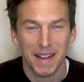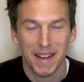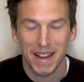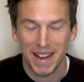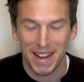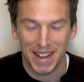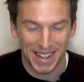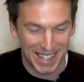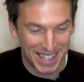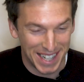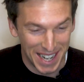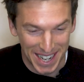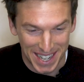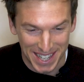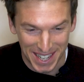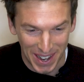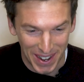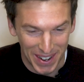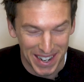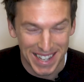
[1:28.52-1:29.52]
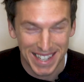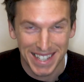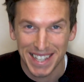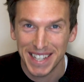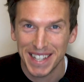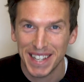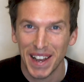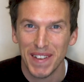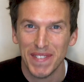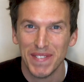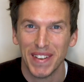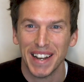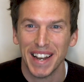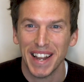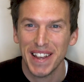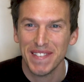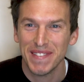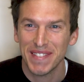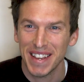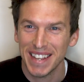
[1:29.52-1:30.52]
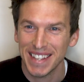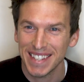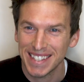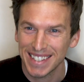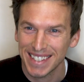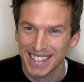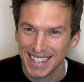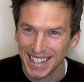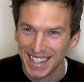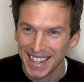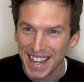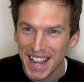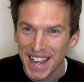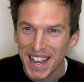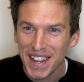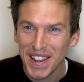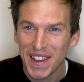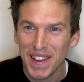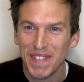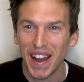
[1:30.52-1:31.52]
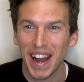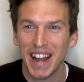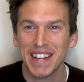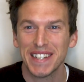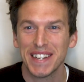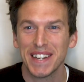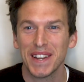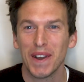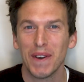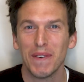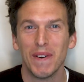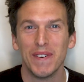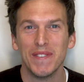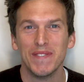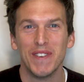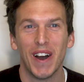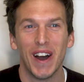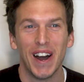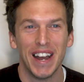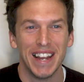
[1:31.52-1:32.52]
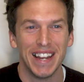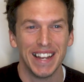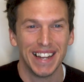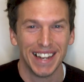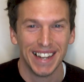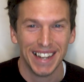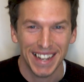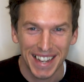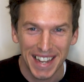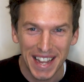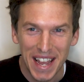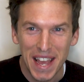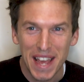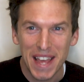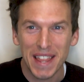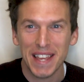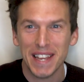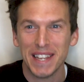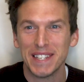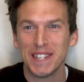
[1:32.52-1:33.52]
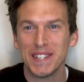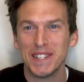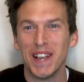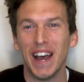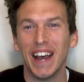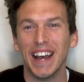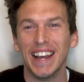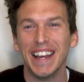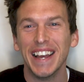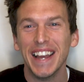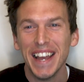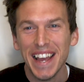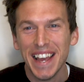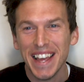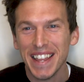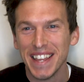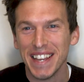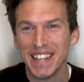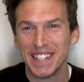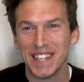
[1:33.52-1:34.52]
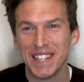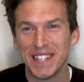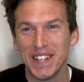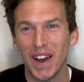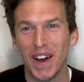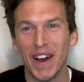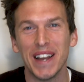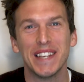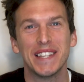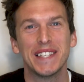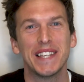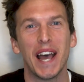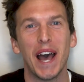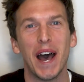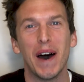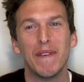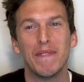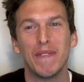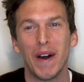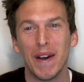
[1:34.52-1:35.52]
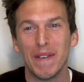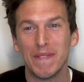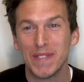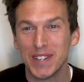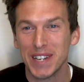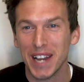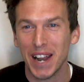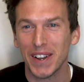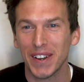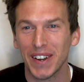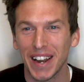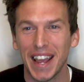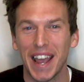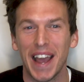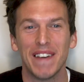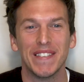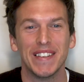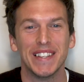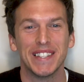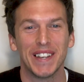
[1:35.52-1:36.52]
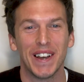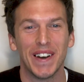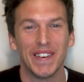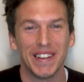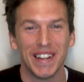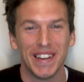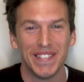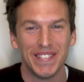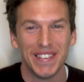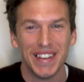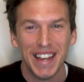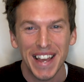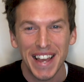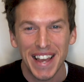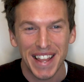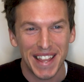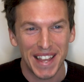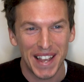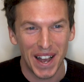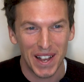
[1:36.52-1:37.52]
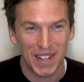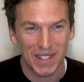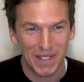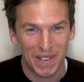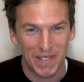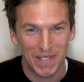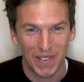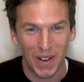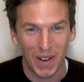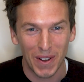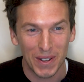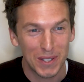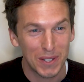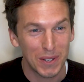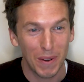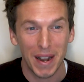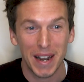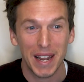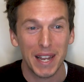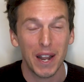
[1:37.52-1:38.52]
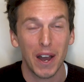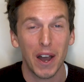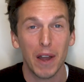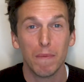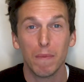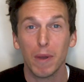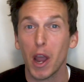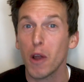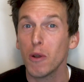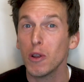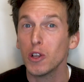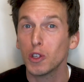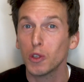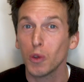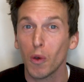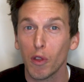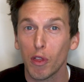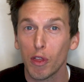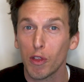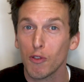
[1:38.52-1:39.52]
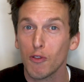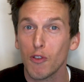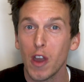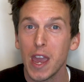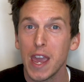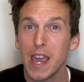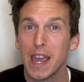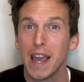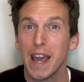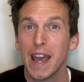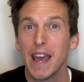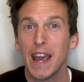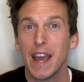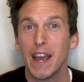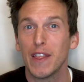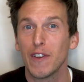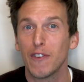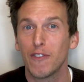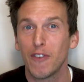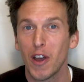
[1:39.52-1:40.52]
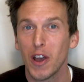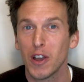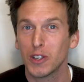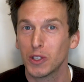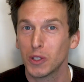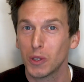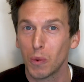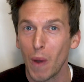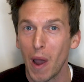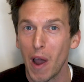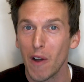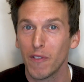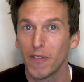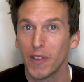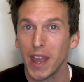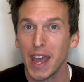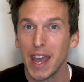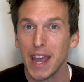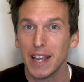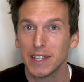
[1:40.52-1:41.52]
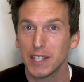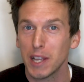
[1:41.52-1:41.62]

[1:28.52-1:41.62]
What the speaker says: I just honestly don't believe this. You've actually got one right. This is not a setup. I genuinely haven't told him the answer for. 29. We only saw 3 in the first 12 years.